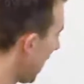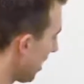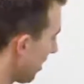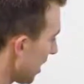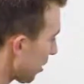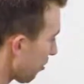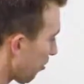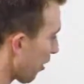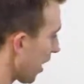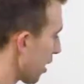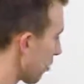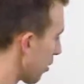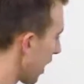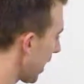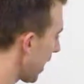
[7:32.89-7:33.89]
And this
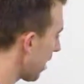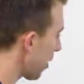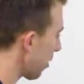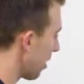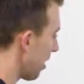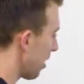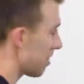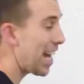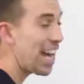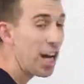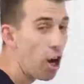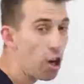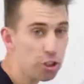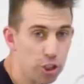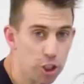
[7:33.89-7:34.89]
friend right here,
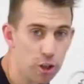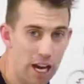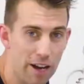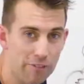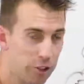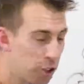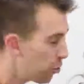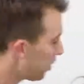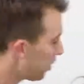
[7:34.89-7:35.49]
they also have